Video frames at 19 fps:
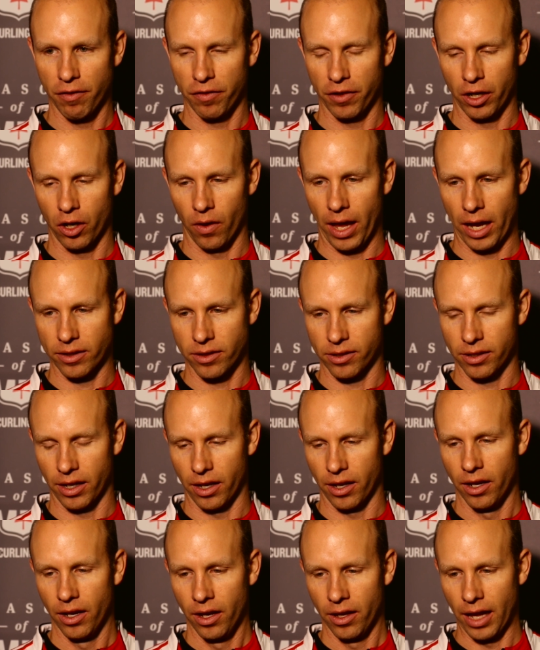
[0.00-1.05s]
You know,
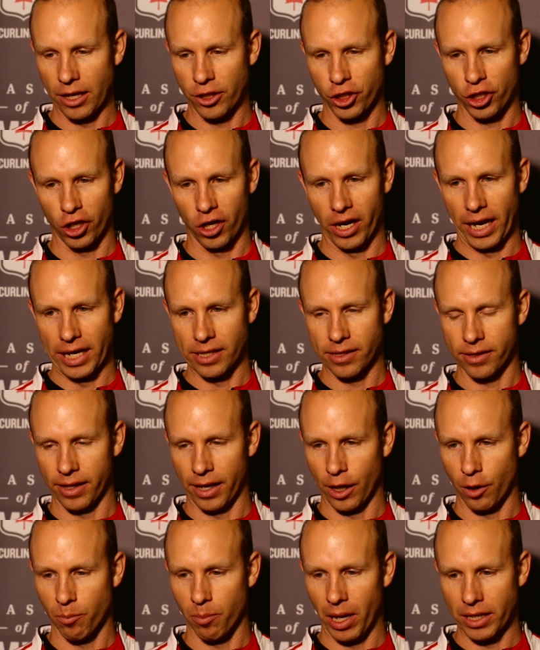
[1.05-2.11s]
that's sure a nice
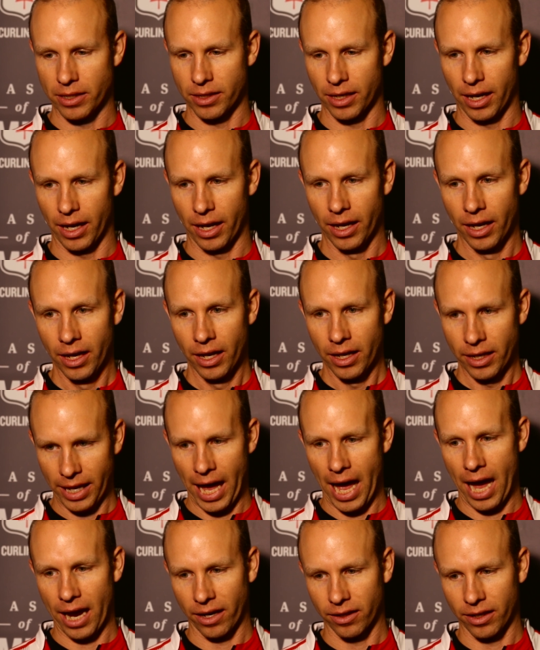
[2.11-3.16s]
thing. But
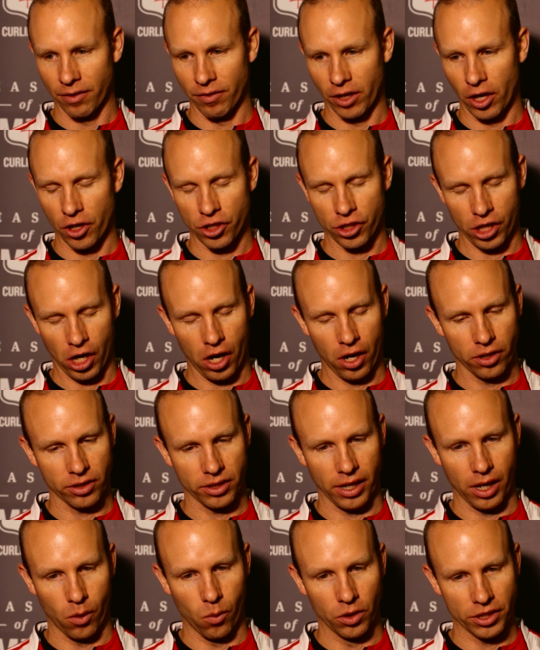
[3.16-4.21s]
yeah, given our start,
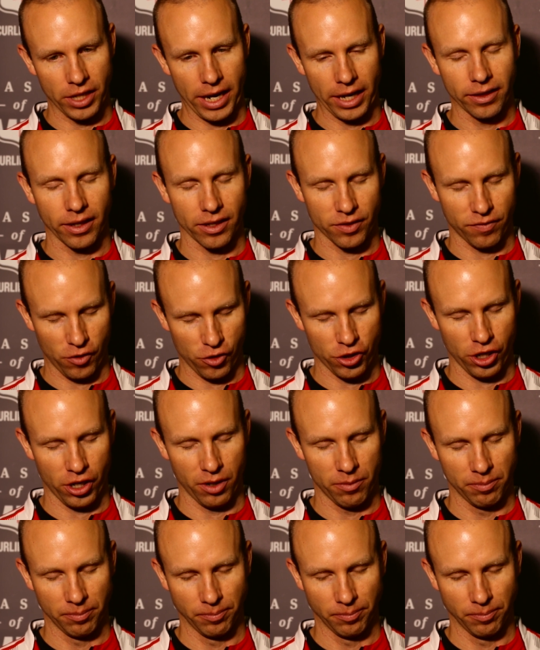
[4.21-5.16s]
we'll take this for sure.